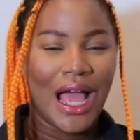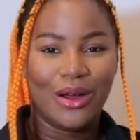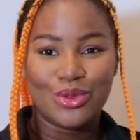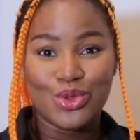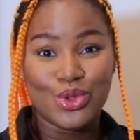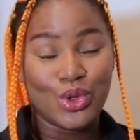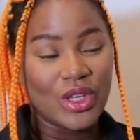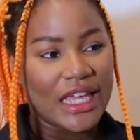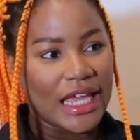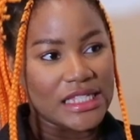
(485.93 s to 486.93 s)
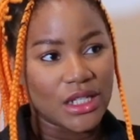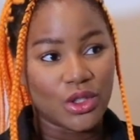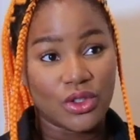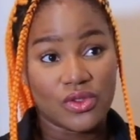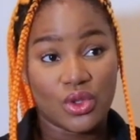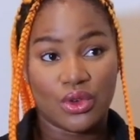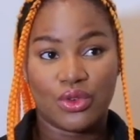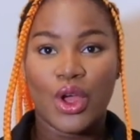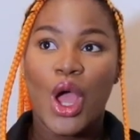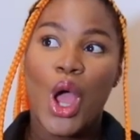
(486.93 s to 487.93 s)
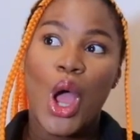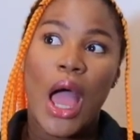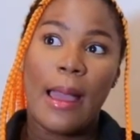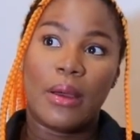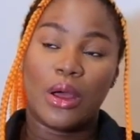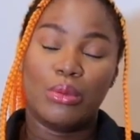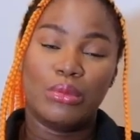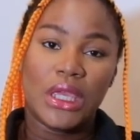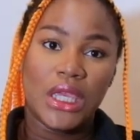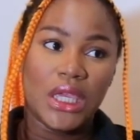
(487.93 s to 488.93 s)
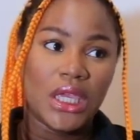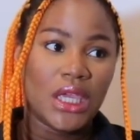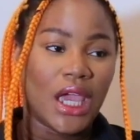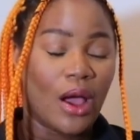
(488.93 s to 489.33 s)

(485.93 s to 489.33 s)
I want to show you guys a lot of stuff about me.